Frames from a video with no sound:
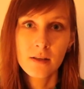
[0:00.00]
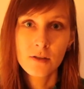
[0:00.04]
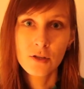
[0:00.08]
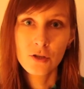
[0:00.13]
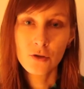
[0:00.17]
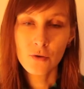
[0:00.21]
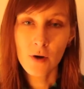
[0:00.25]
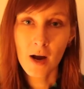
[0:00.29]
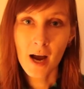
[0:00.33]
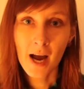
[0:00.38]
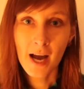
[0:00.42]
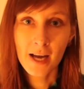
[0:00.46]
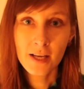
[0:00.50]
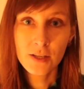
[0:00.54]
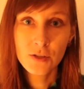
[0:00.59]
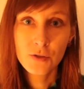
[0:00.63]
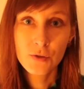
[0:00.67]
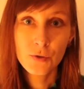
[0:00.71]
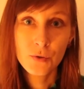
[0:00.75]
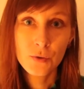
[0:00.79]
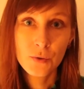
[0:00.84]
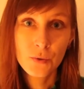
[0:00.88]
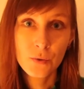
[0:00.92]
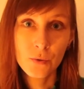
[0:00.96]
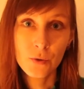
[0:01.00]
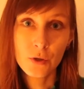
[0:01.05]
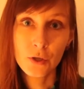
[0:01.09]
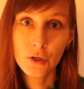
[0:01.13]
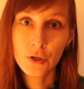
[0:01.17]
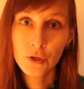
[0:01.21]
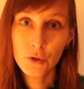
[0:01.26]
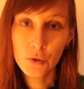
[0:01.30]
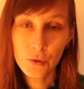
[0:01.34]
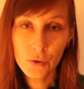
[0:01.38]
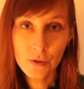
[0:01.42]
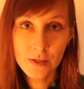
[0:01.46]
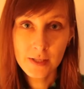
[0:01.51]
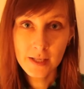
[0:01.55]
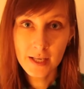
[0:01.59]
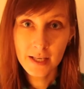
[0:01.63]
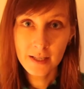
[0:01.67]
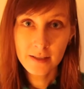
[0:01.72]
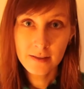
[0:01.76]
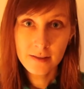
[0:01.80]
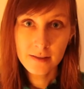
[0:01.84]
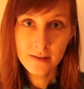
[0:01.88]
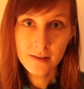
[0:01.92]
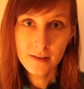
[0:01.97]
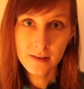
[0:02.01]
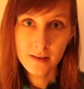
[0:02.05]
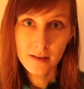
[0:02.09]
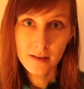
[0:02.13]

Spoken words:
Try to use it,